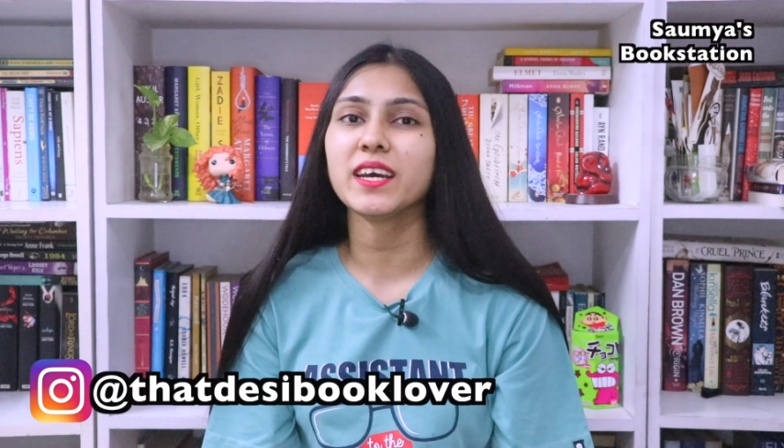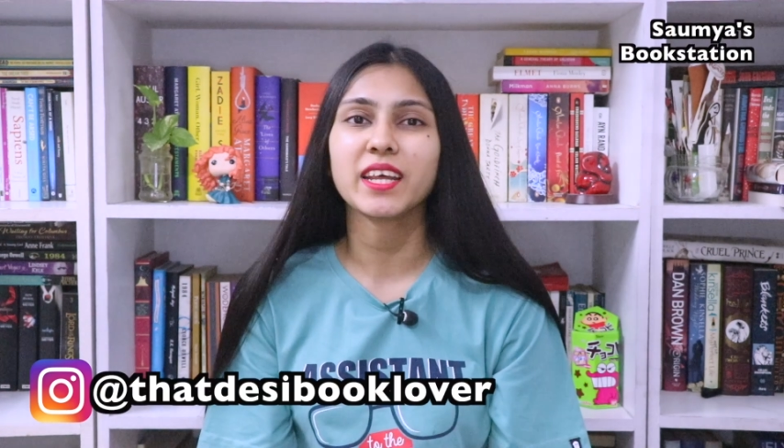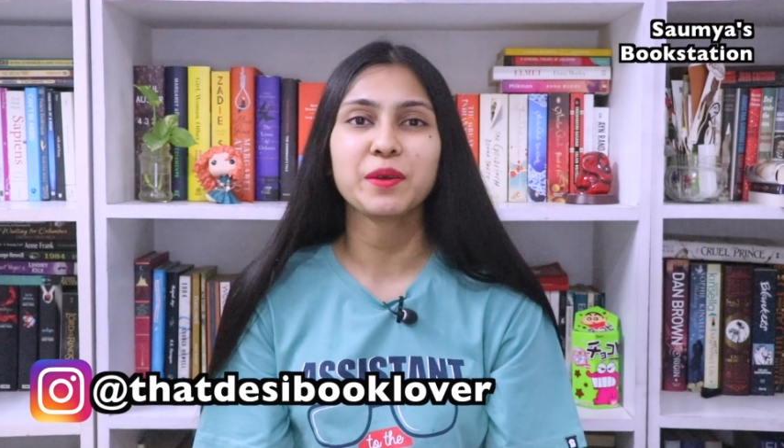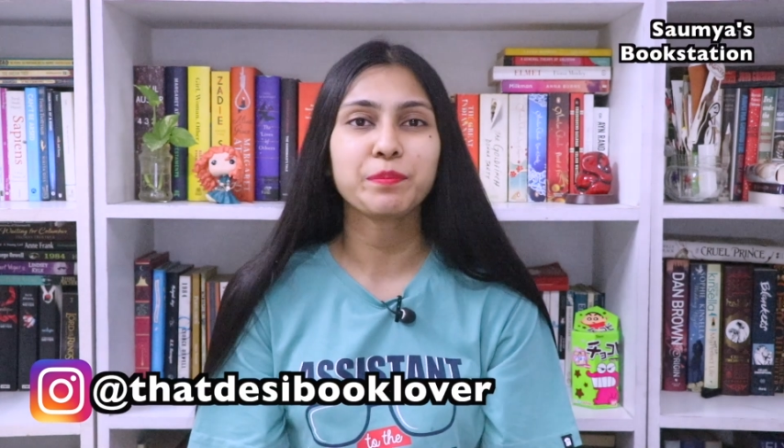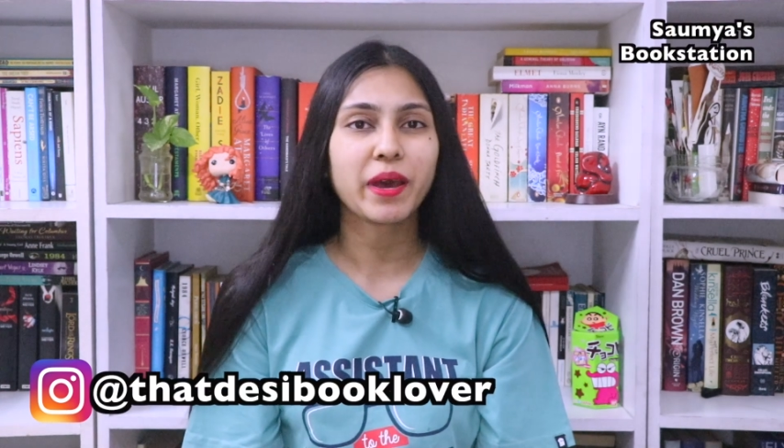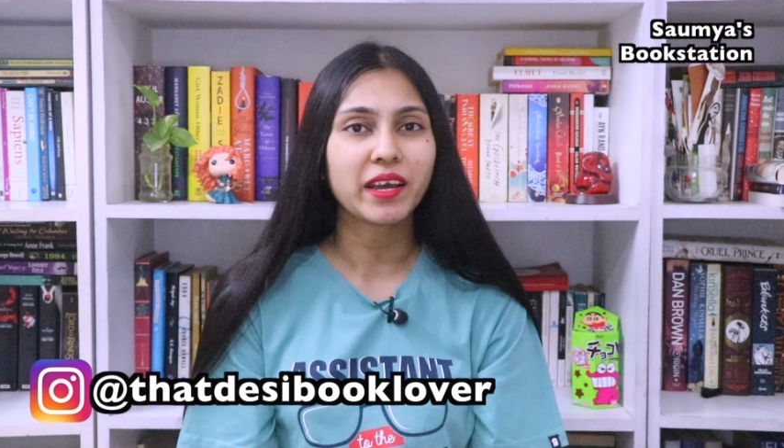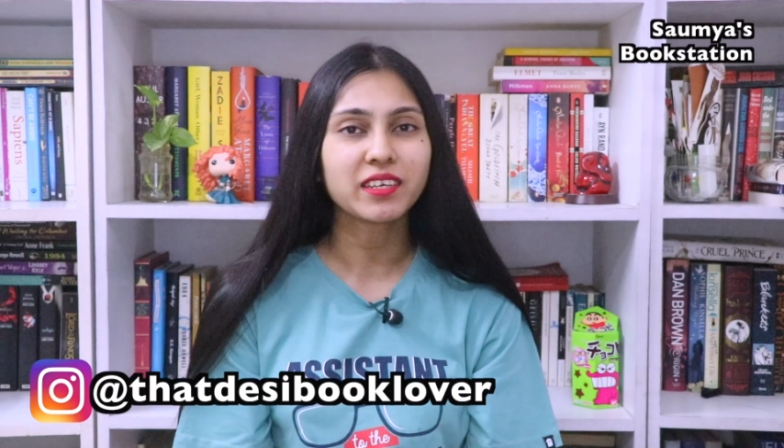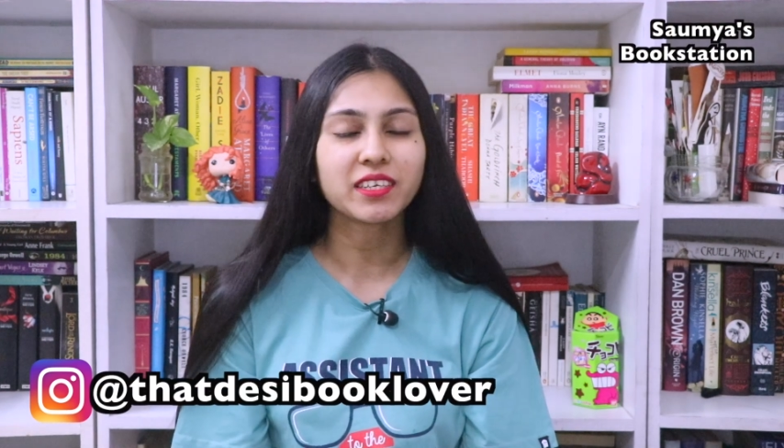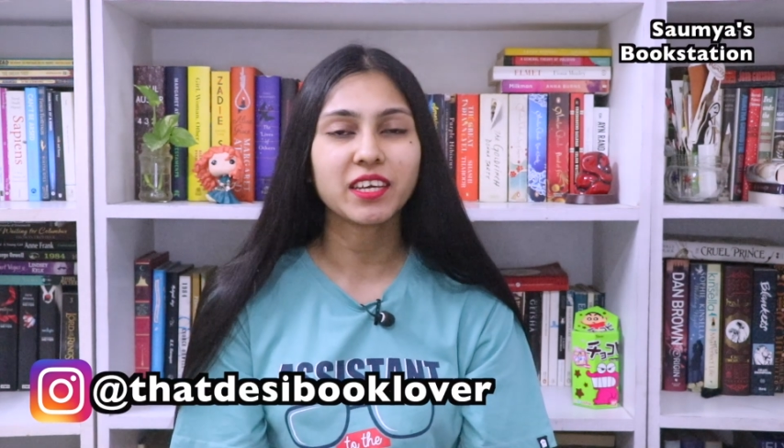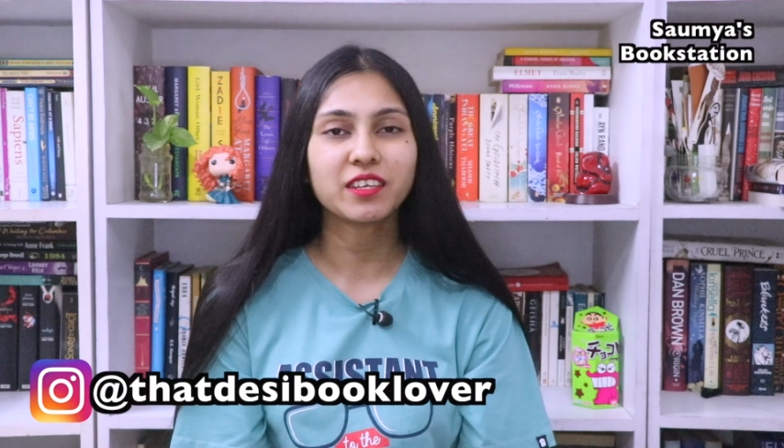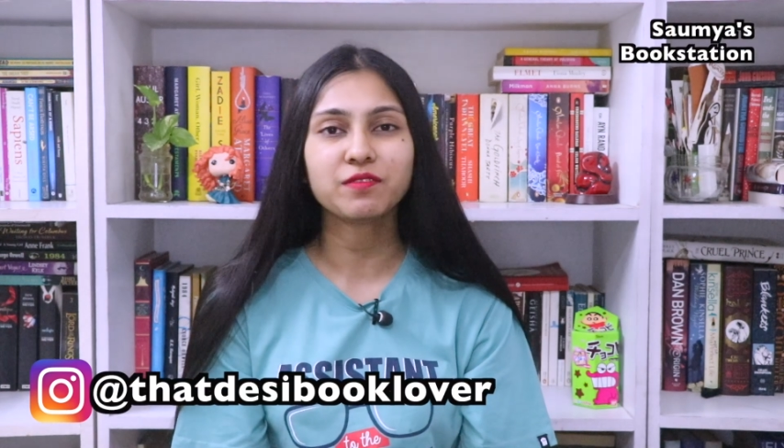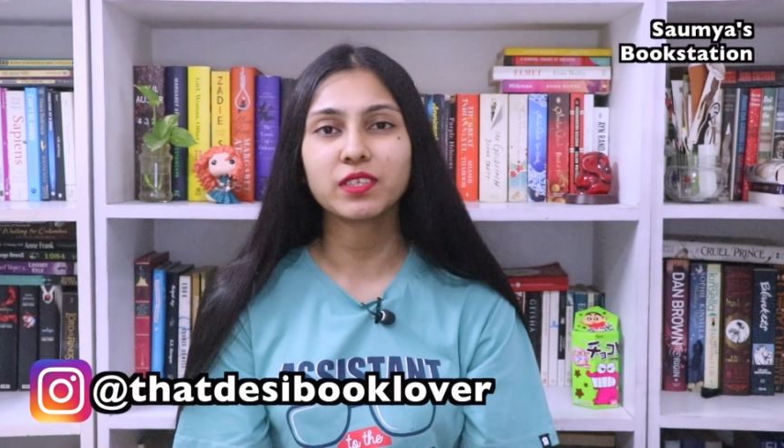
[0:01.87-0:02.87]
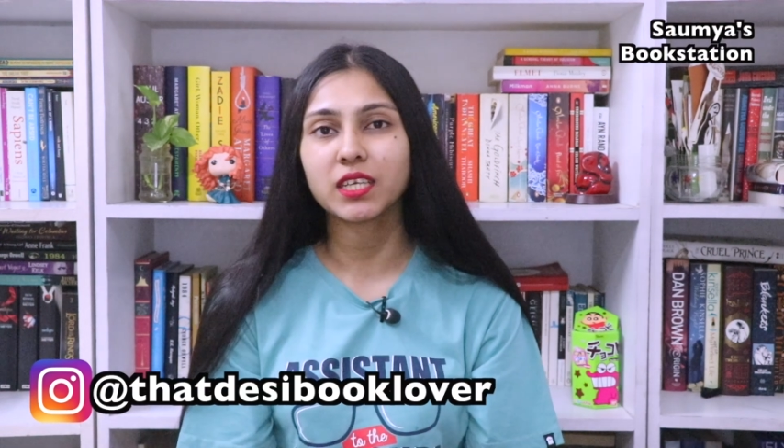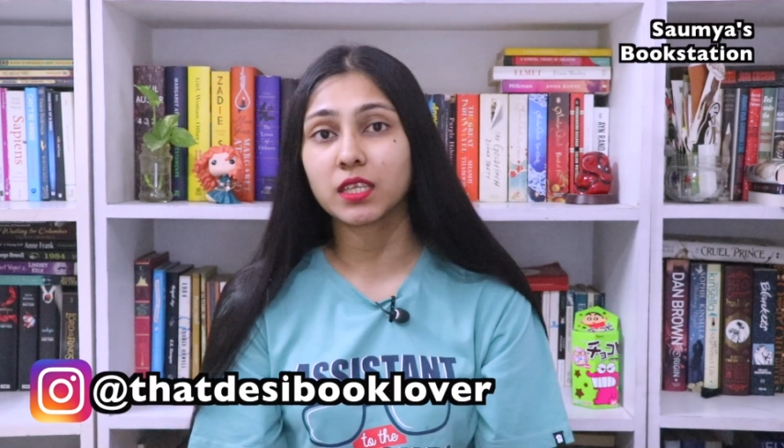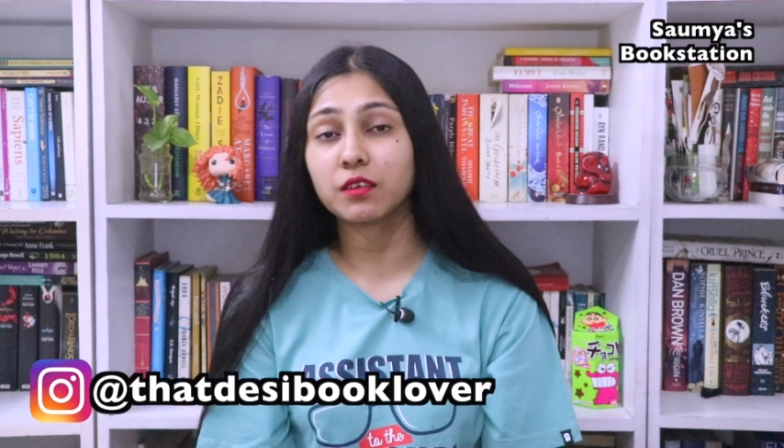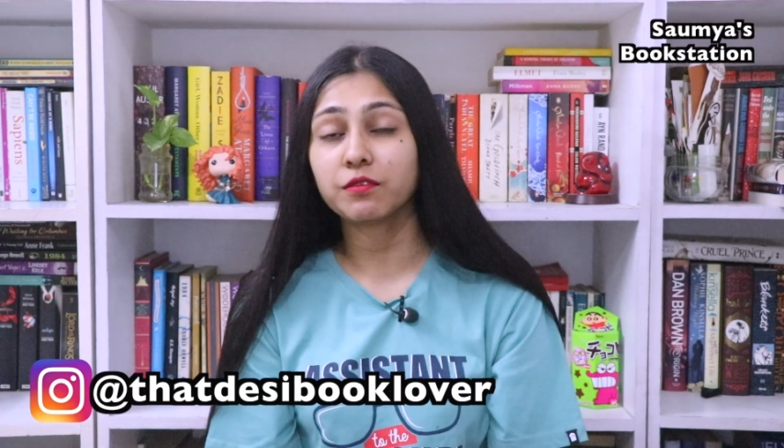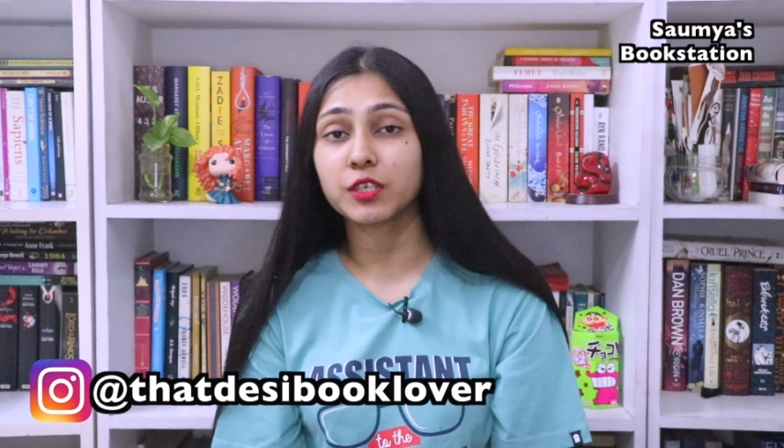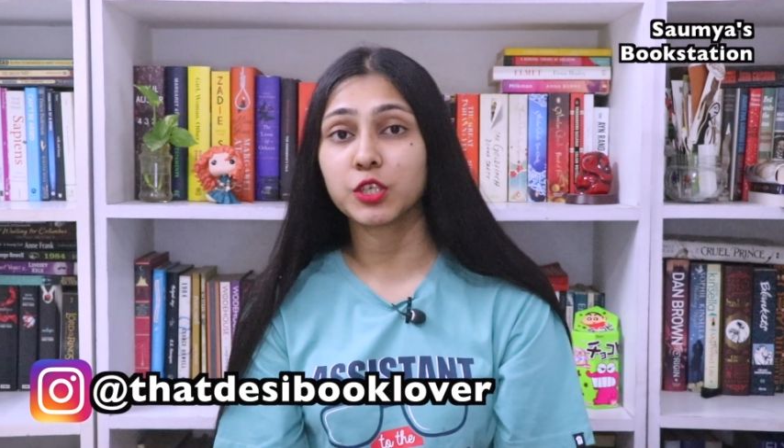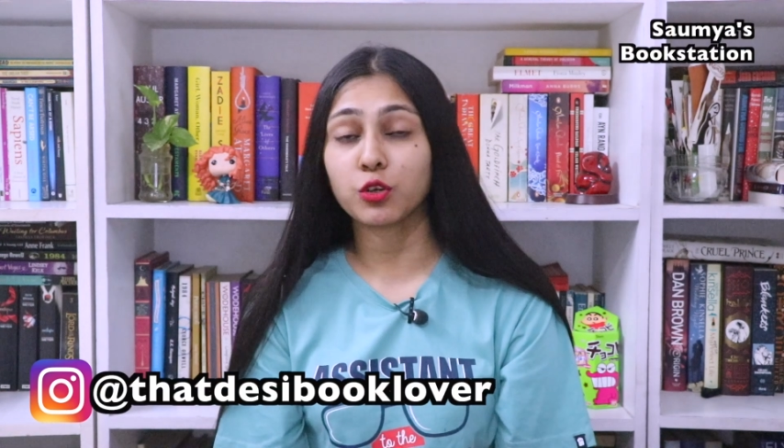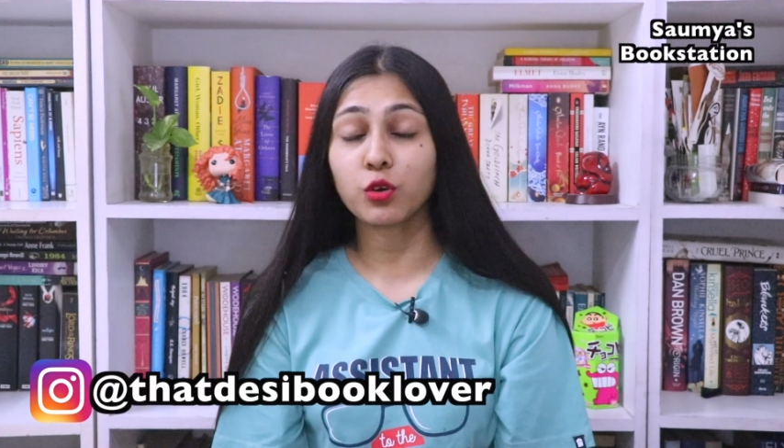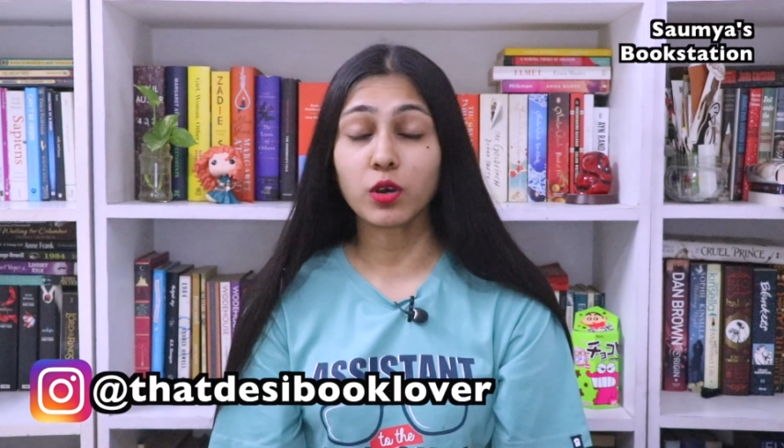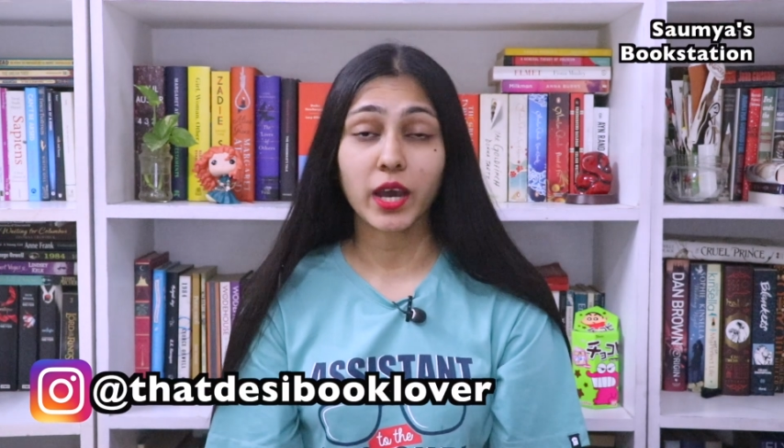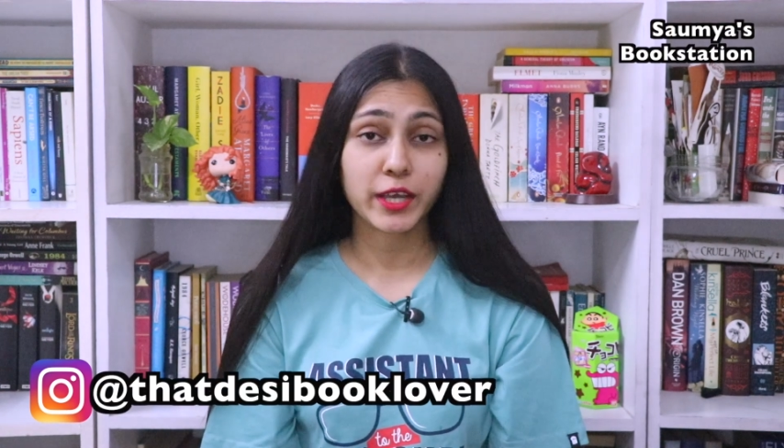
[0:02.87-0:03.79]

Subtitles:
and I'm back again with another video.